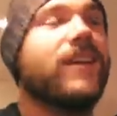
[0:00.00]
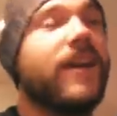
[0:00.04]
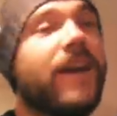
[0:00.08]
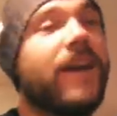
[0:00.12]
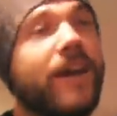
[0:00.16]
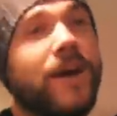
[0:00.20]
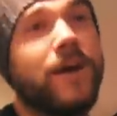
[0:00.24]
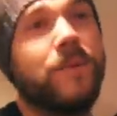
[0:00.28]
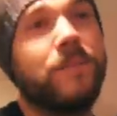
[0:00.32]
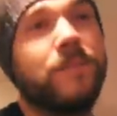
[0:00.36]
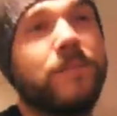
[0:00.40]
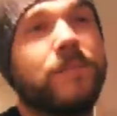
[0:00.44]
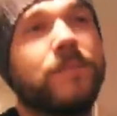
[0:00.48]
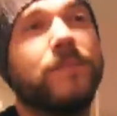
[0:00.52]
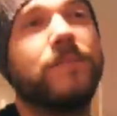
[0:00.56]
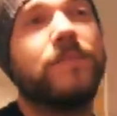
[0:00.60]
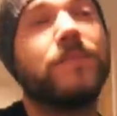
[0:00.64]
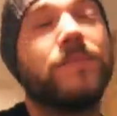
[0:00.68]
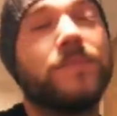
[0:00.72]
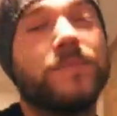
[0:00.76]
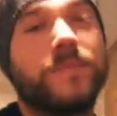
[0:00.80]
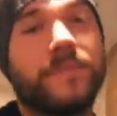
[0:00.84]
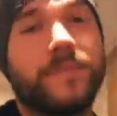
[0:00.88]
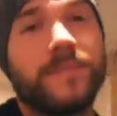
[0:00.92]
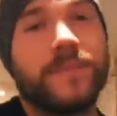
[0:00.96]

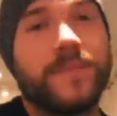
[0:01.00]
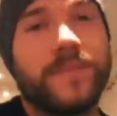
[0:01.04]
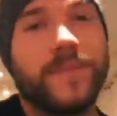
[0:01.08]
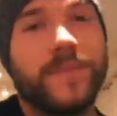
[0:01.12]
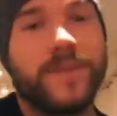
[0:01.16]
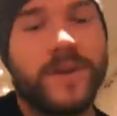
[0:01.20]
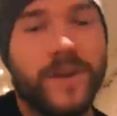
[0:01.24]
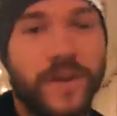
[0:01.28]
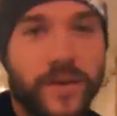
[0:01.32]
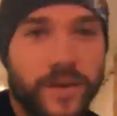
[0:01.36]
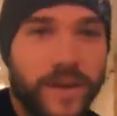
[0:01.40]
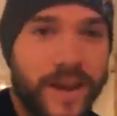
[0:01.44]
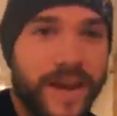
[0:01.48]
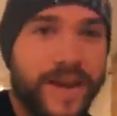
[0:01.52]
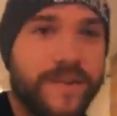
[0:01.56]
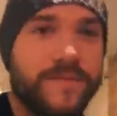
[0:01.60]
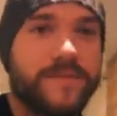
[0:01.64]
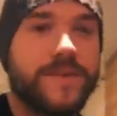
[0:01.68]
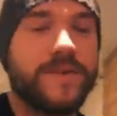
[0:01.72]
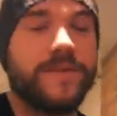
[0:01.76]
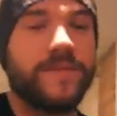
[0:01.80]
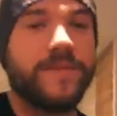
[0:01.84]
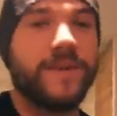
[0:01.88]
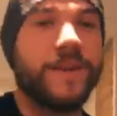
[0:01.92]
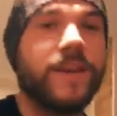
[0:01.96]
On
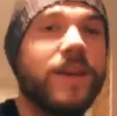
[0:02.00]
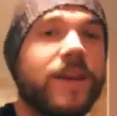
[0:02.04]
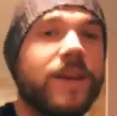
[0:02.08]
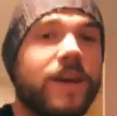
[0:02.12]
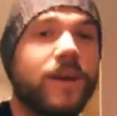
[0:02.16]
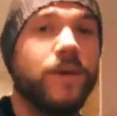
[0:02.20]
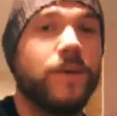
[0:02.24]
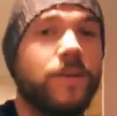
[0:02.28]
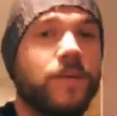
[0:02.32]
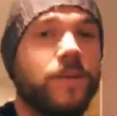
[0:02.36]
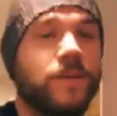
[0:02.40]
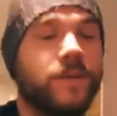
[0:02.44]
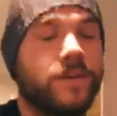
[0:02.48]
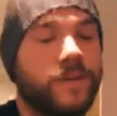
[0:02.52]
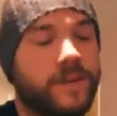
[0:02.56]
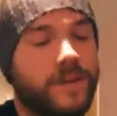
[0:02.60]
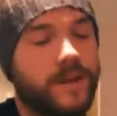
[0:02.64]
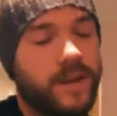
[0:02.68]
every video,